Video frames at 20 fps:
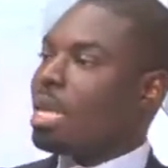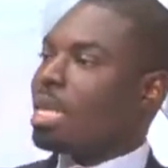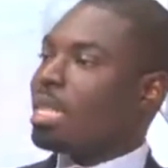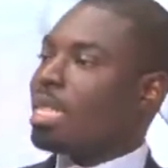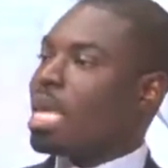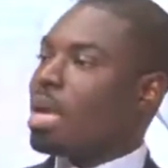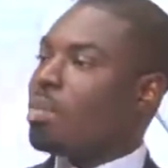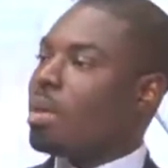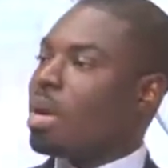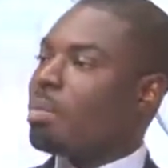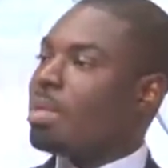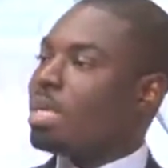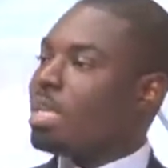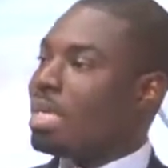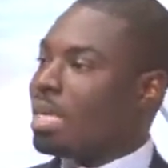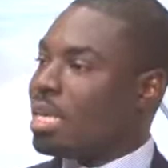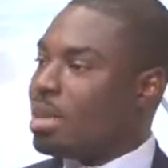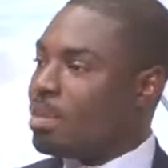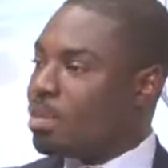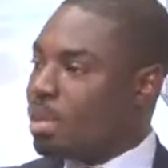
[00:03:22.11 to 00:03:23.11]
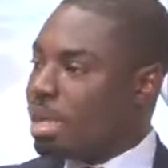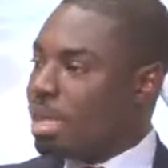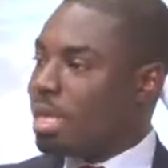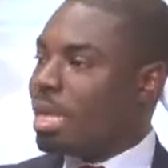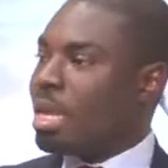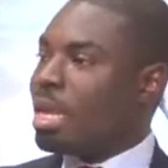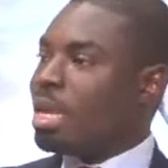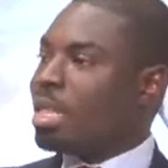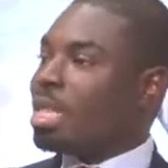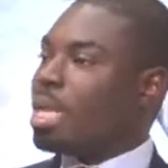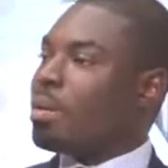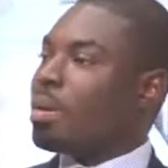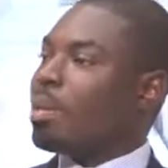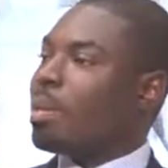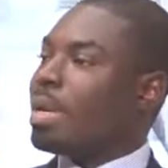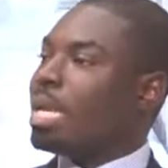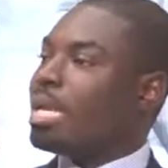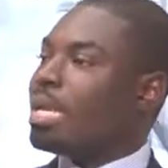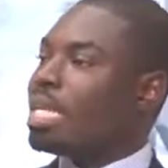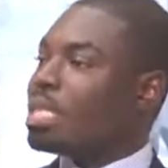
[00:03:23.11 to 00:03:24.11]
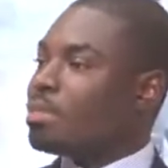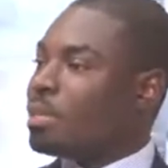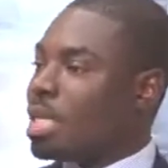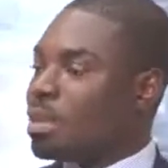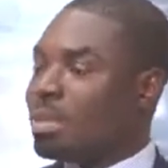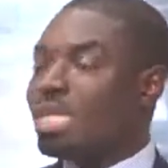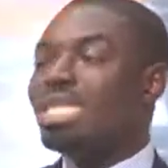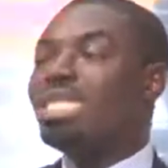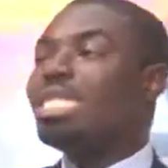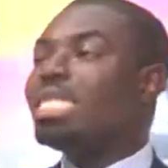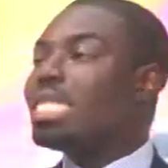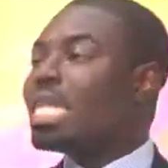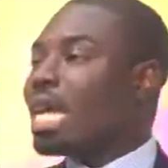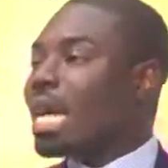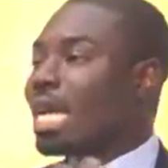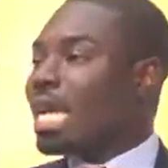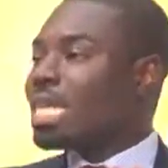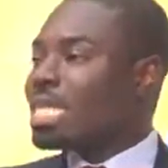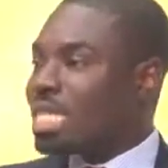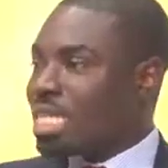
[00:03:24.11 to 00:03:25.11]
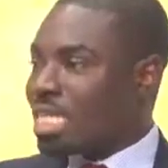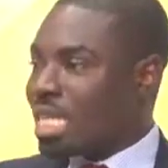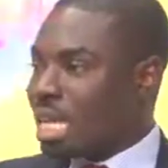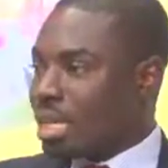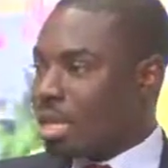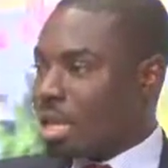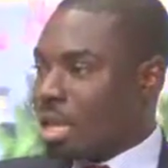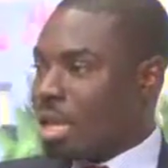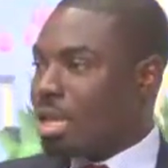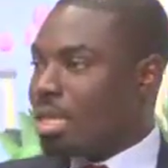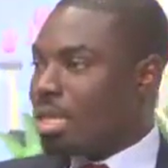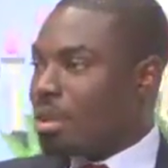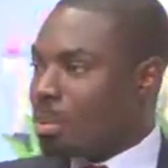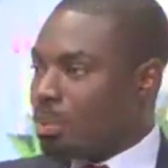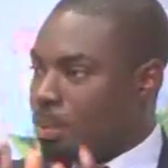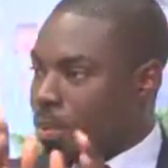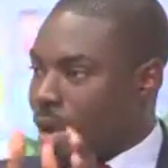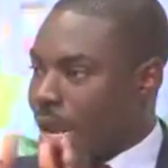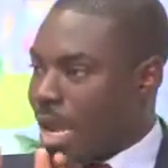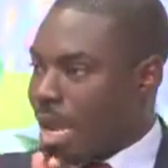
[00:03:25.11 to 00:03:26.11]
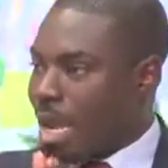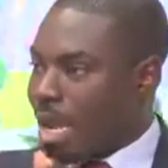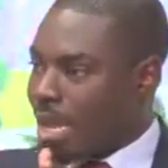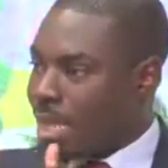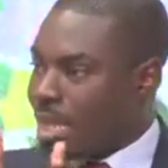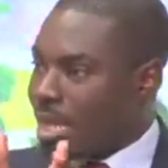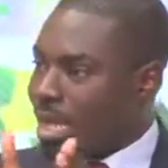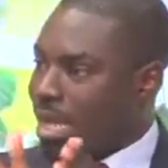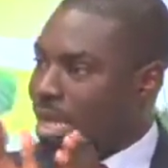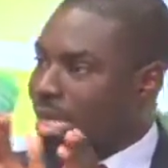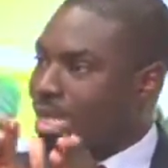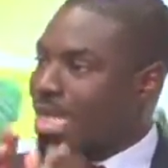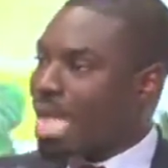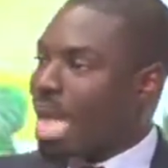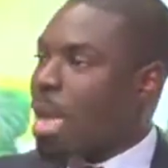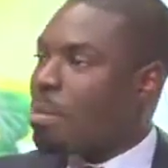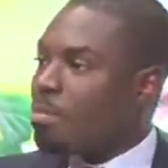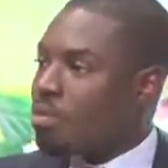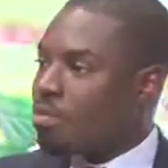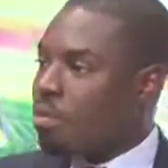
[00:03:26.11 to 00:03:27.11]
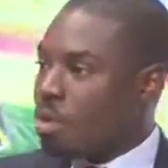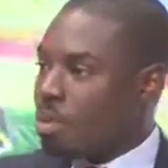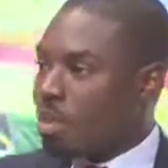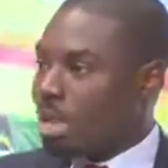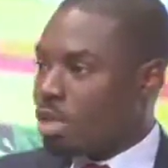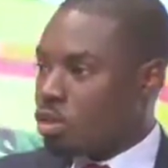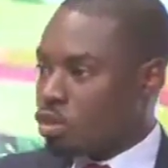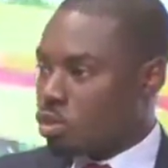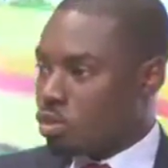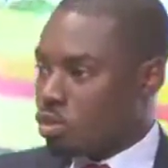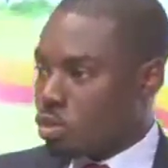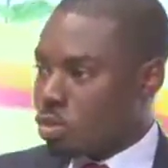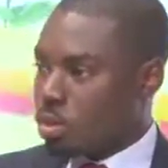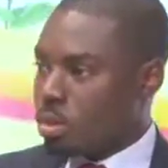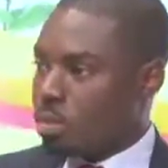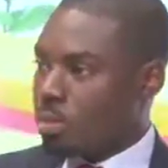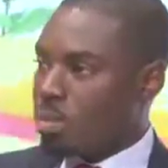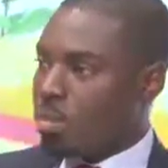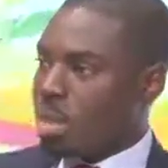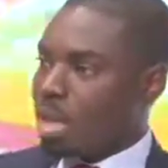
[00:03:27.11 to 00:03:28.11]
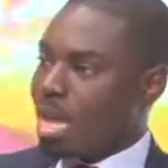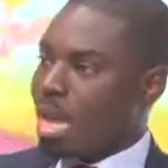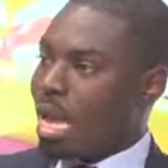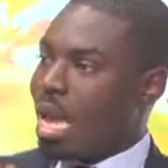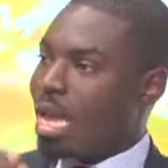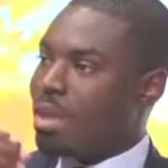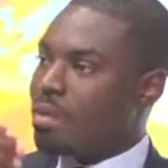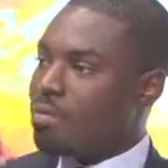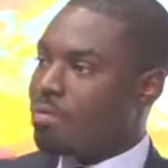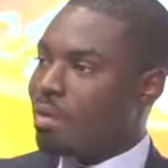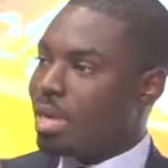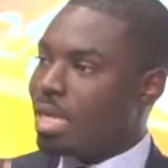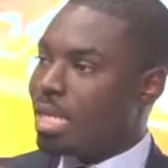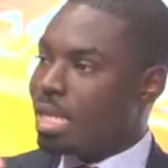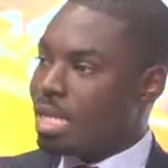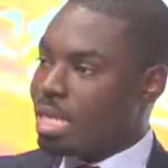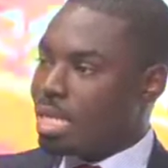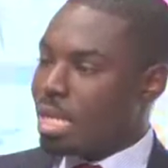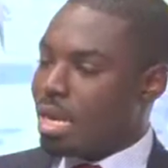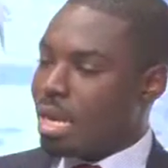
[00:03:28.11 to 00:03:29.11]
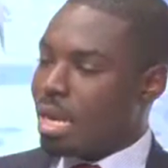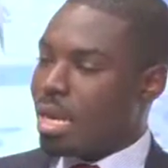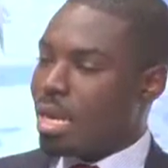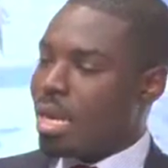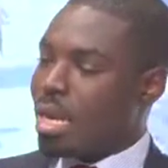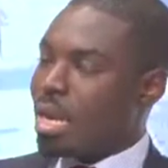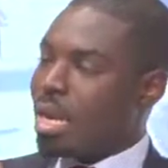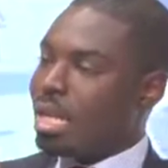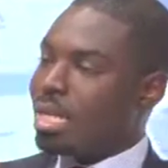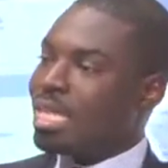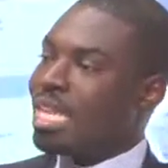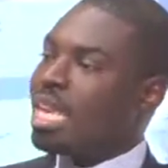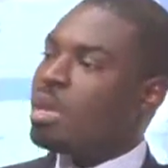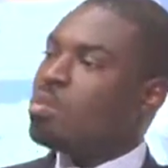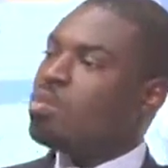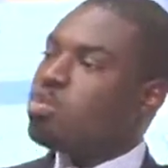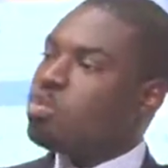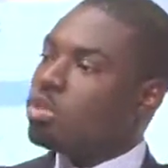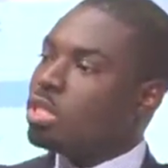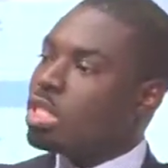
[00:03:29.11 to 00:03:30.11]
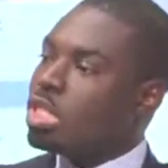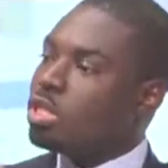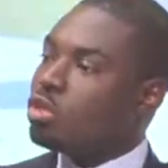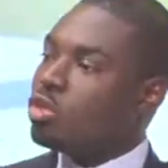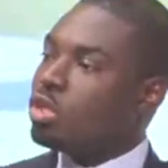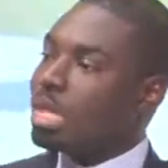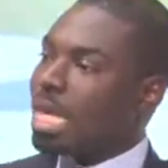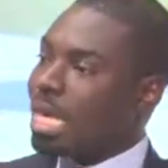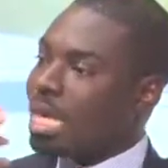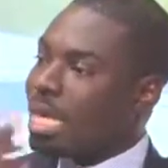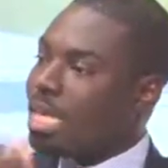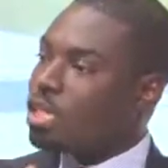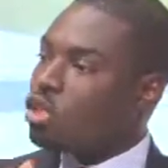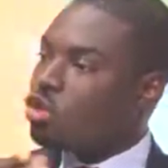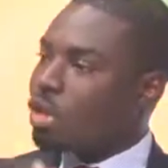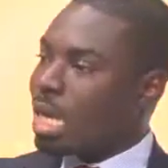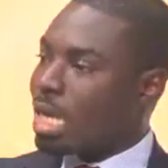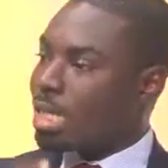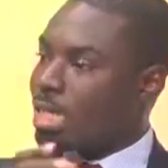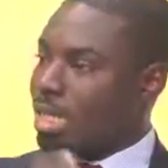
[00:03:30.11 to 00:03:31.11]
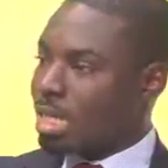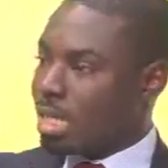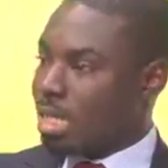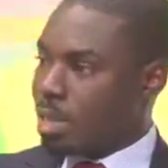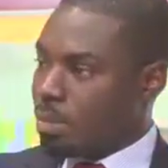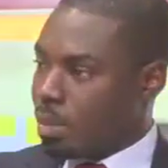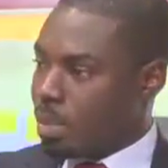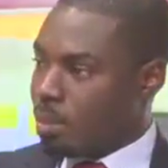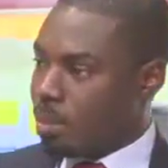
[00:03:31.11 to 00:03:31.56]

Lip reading: Time I be taking plea. Time I be case na I actually share the mra any time frame at home. I have failing in they input into the case tracking system.